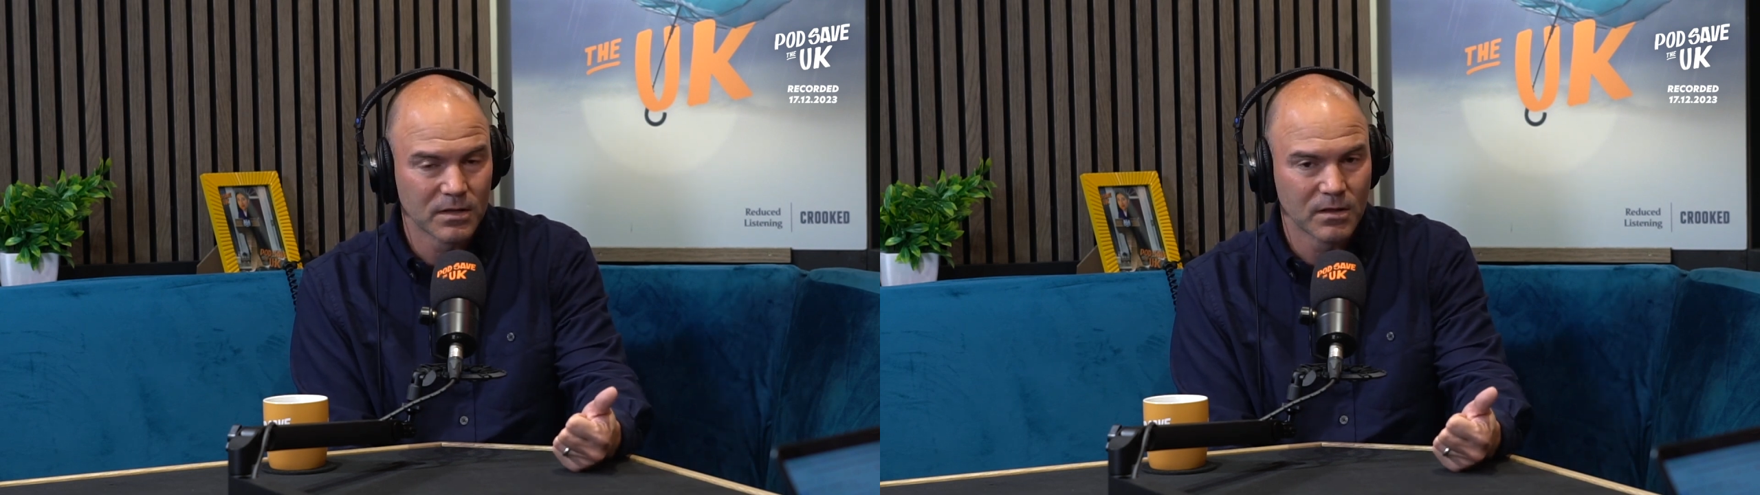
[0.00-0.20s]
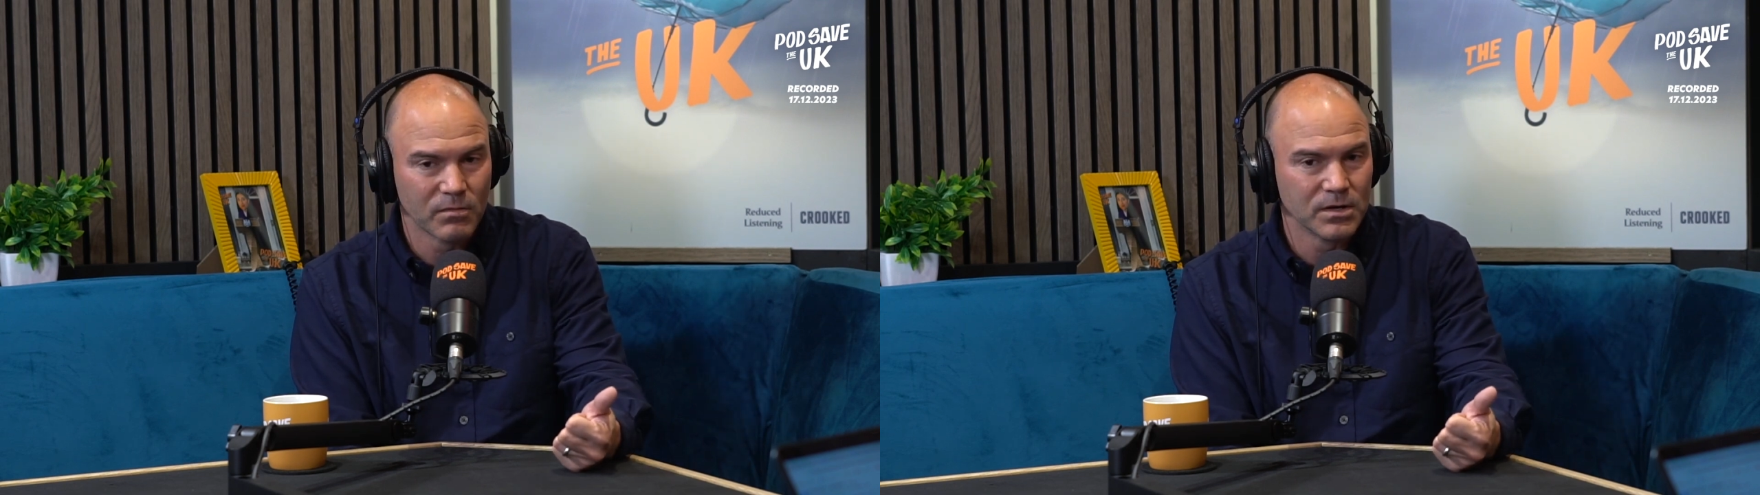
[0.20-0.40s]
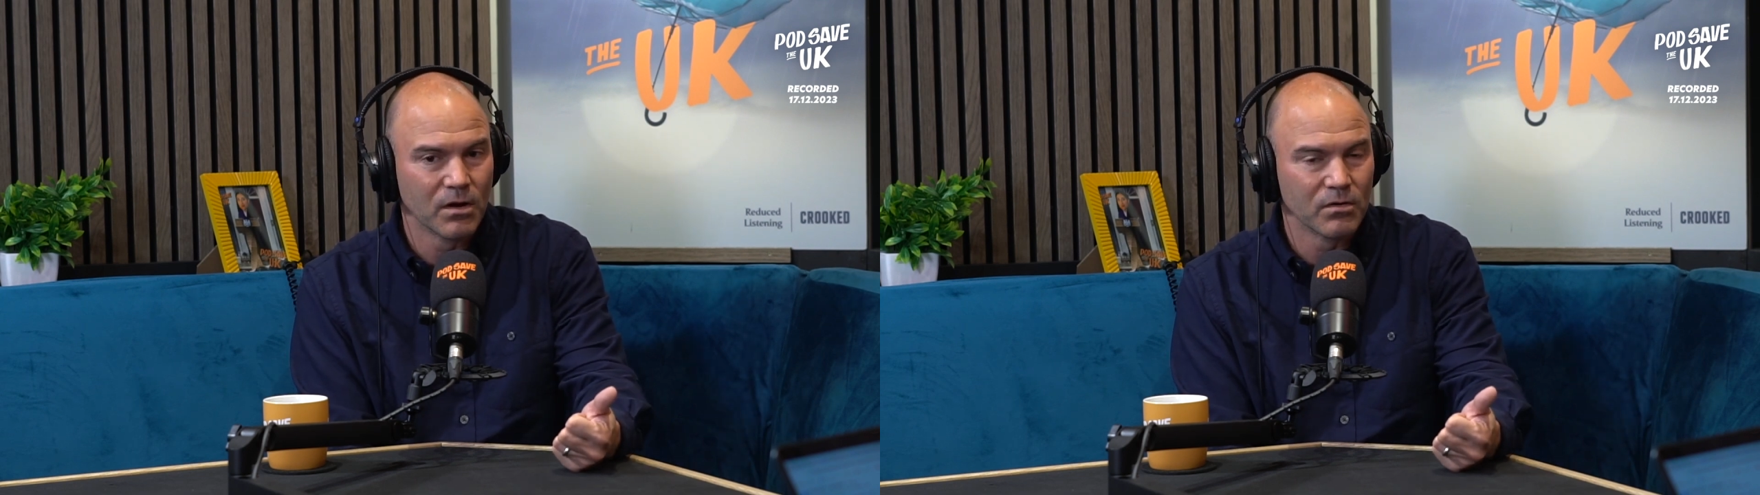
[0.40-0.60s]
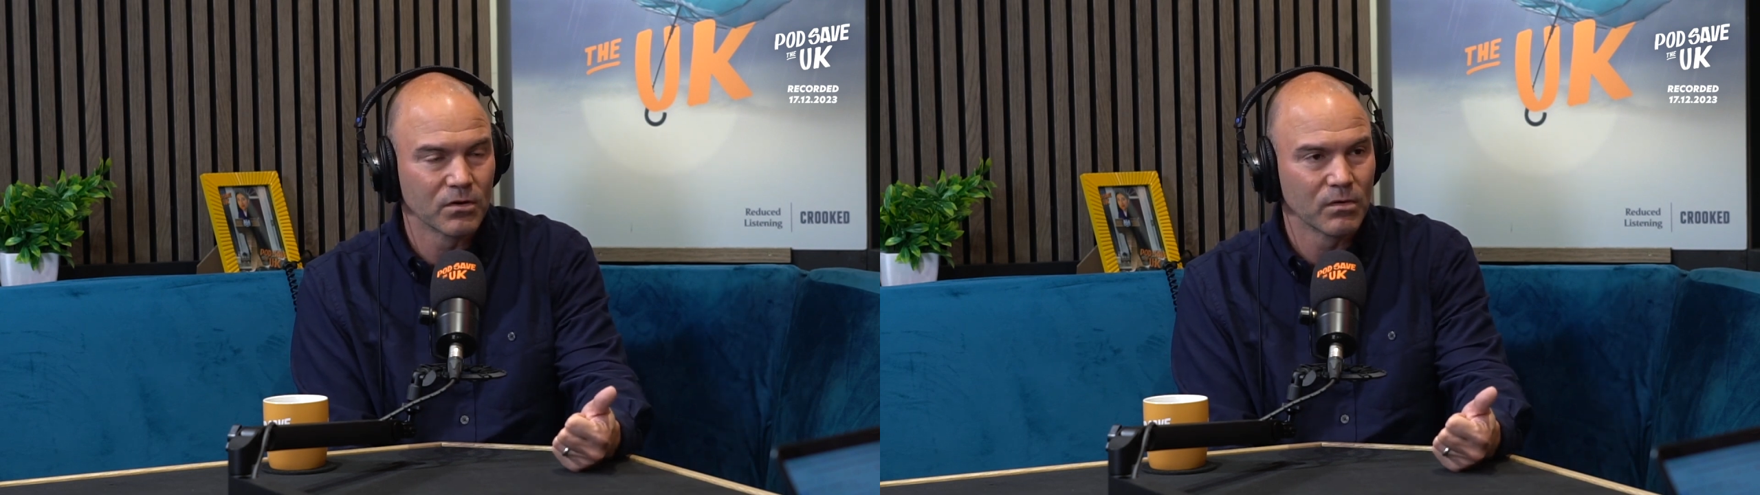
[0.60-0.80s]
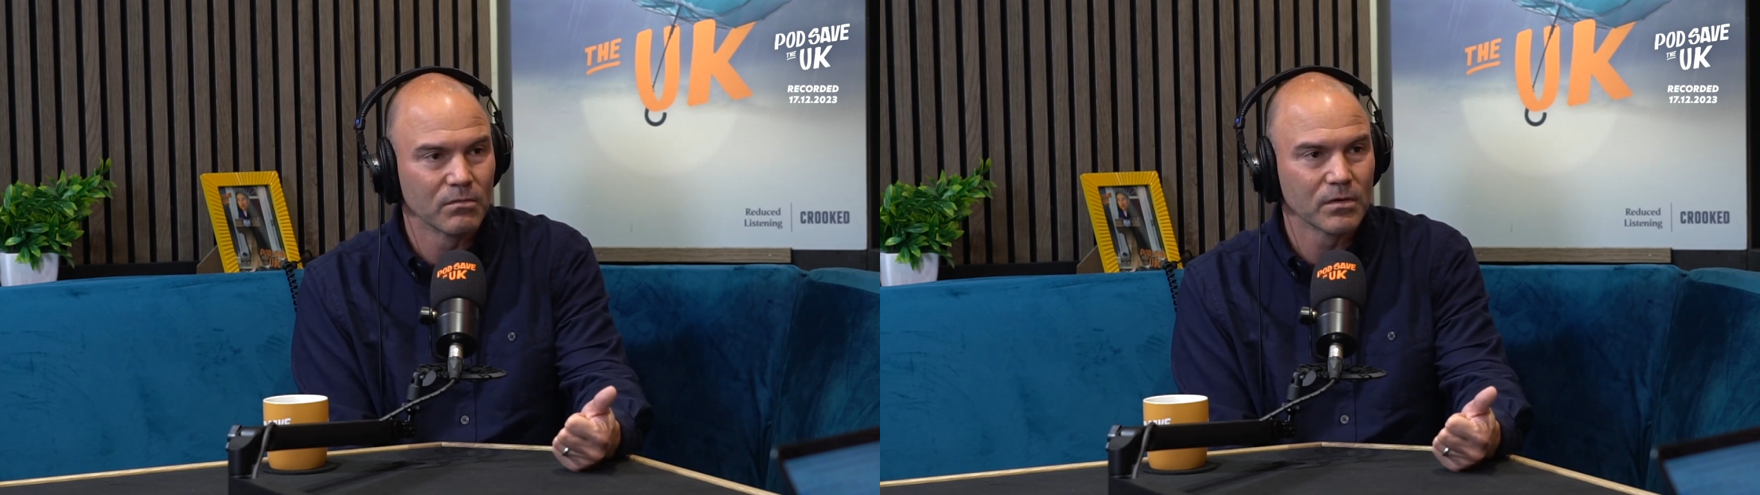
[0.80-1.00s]
that we don't
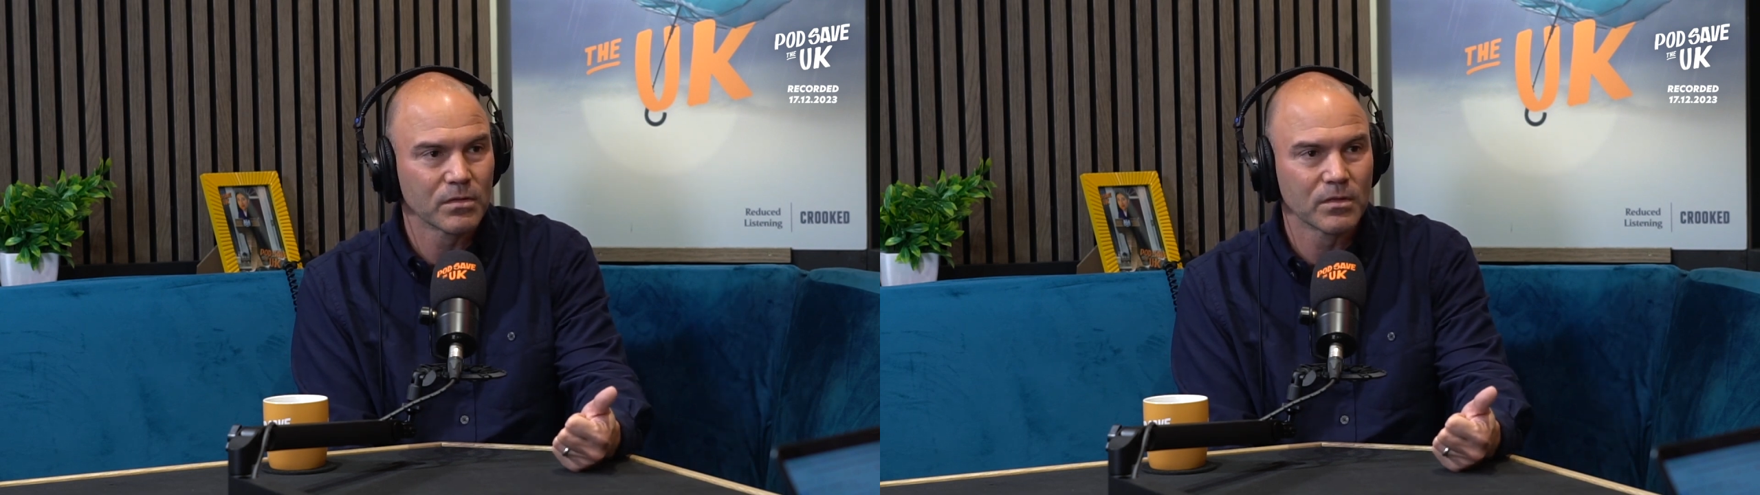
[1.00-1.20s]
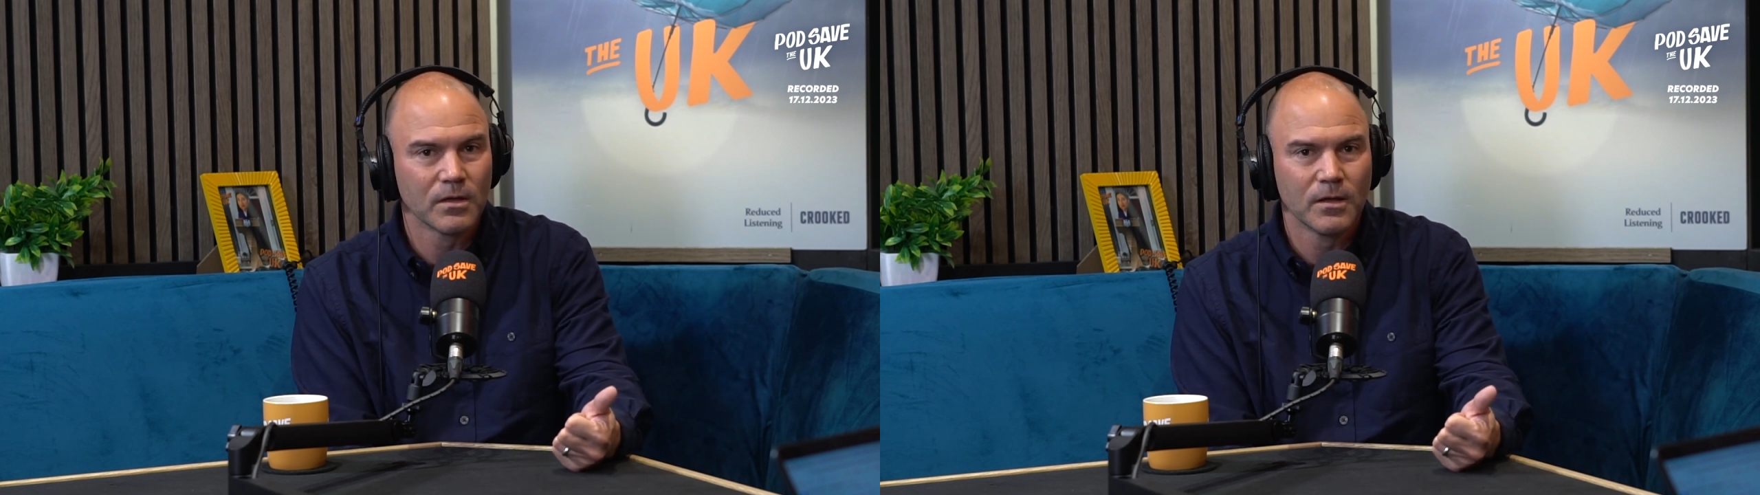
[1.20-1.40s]
agree with.